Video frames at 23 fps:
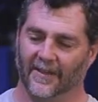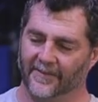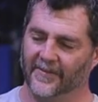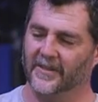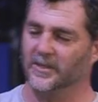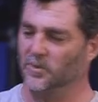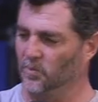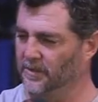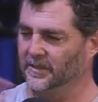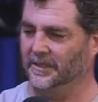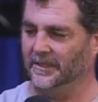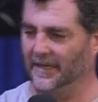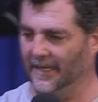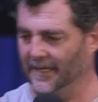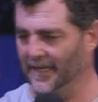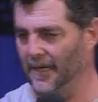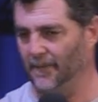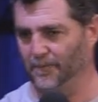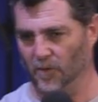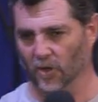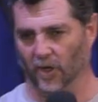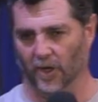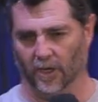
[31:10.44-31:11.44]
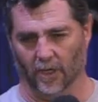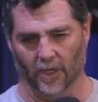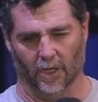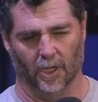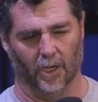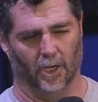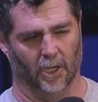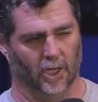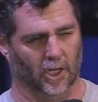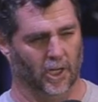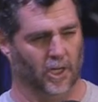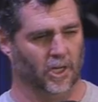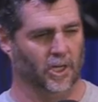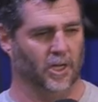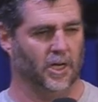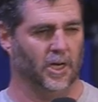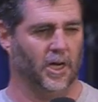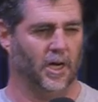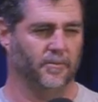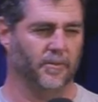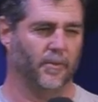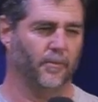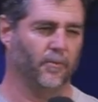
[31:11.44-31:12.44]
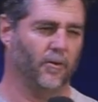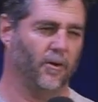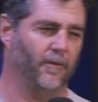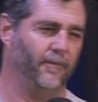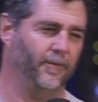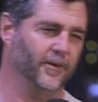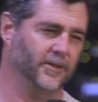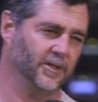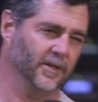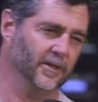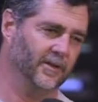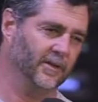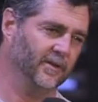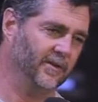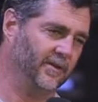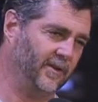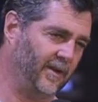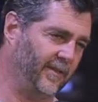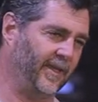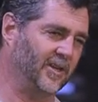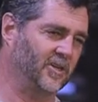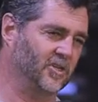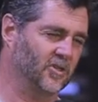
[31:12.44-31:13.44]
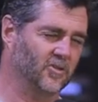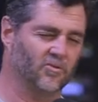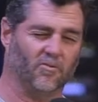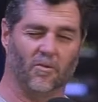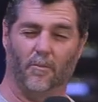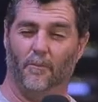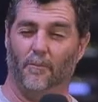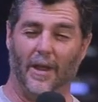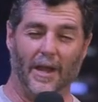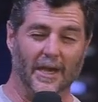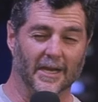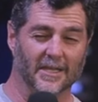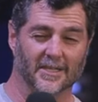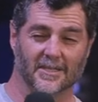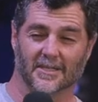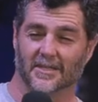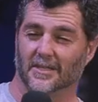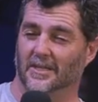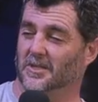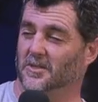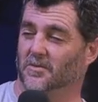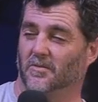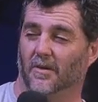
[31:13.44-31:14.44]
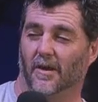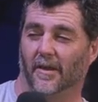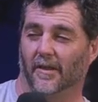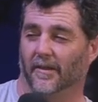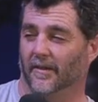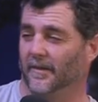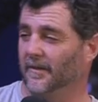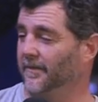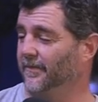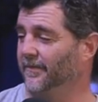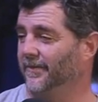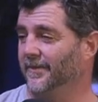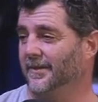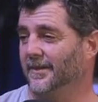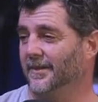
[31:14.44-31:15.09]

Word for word: and this is what you end up doing. I'm a prophet, and they're just rebellious Israel.